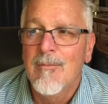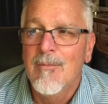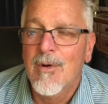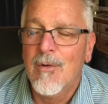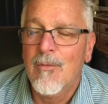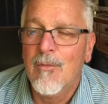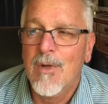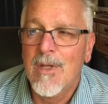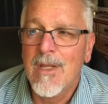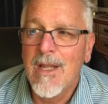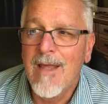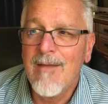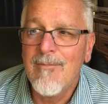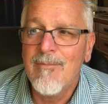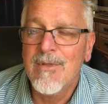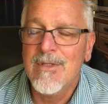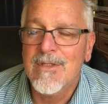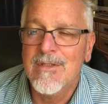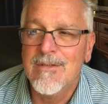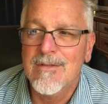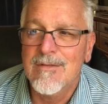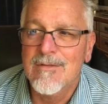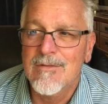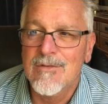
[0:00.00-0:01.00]
But what I've
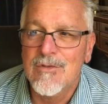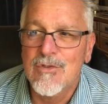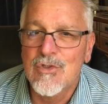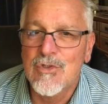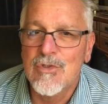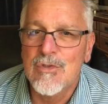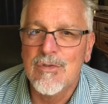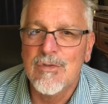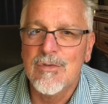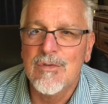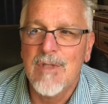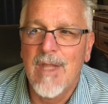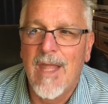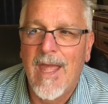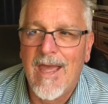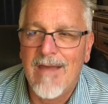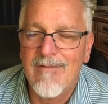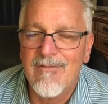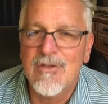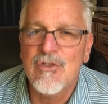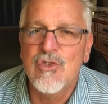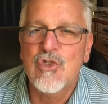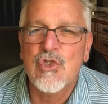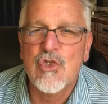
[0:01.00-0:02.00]
been
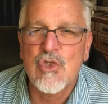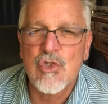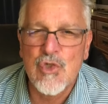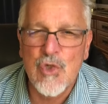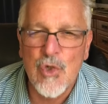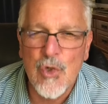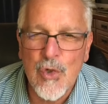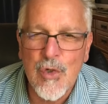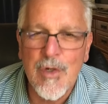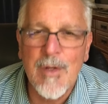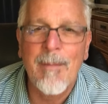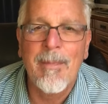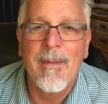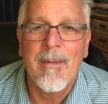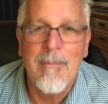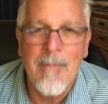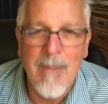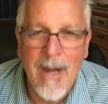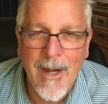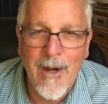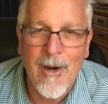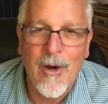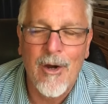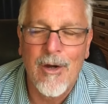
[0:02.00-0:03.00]
having stirred up in
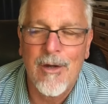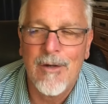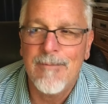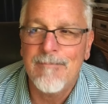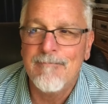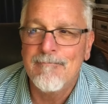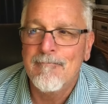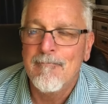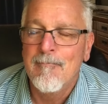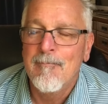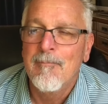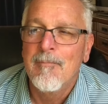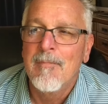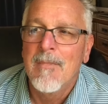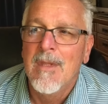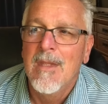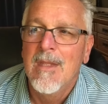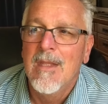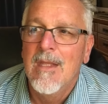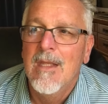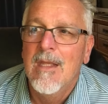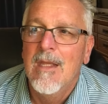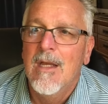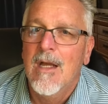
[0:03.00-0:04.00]
my heart
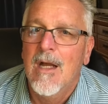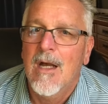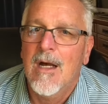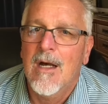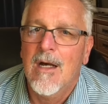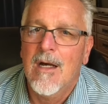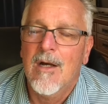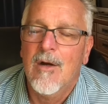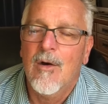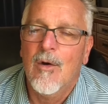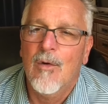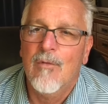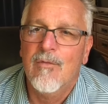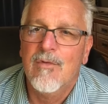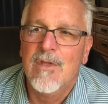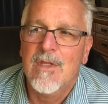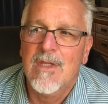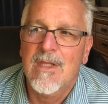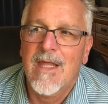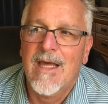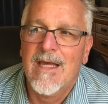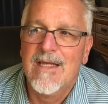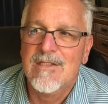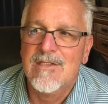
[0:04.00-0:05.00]
over
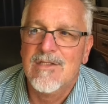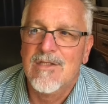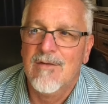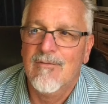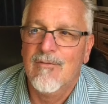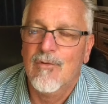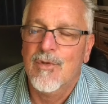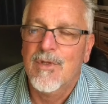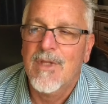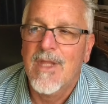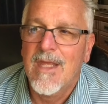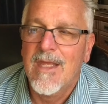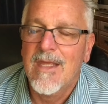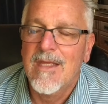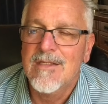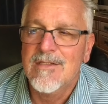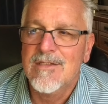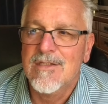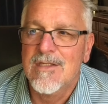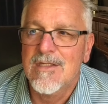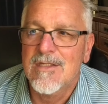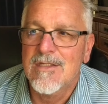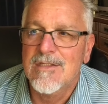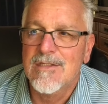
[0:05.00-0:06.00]
the last several
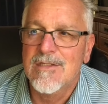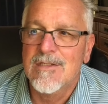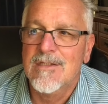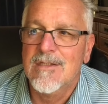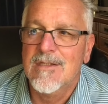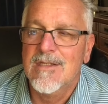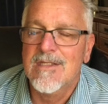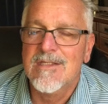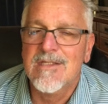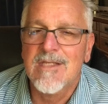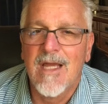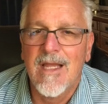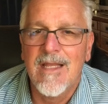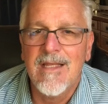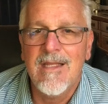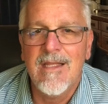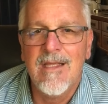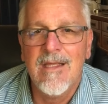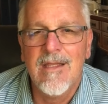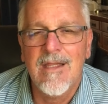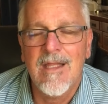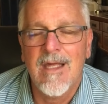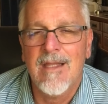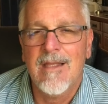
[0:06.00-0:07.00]
days is this
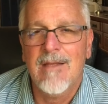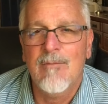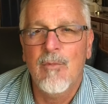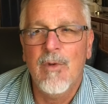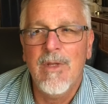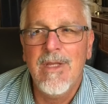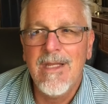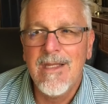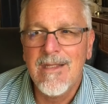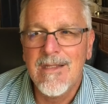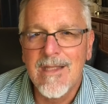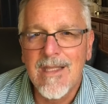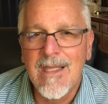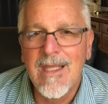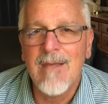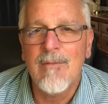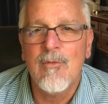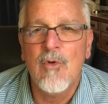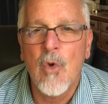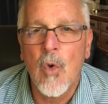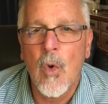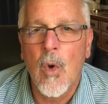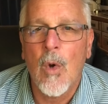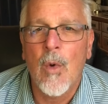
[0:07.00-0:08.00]
idea that we need to
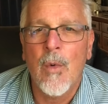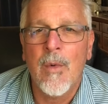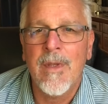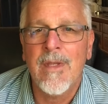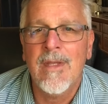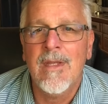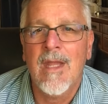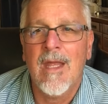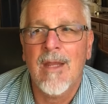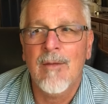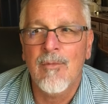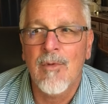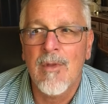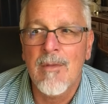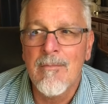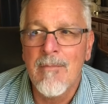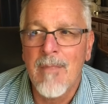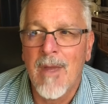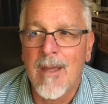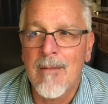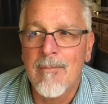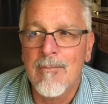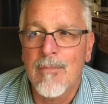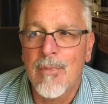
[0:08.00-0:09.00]
keep growing and
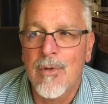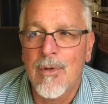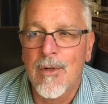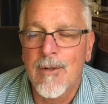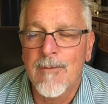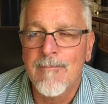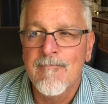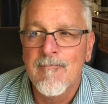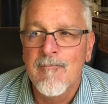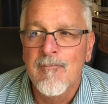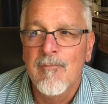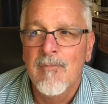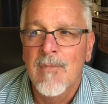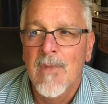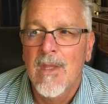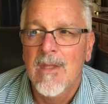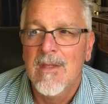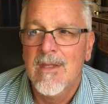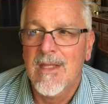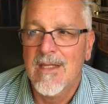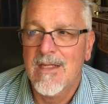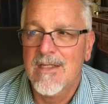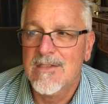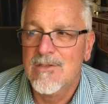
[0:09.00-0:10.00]
remember
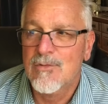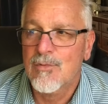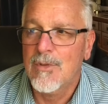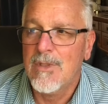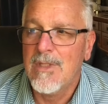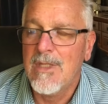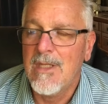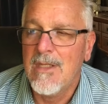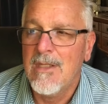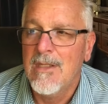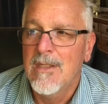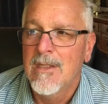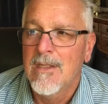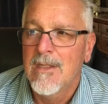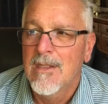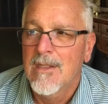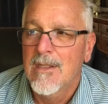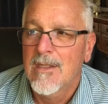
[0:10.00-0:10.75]
that it's really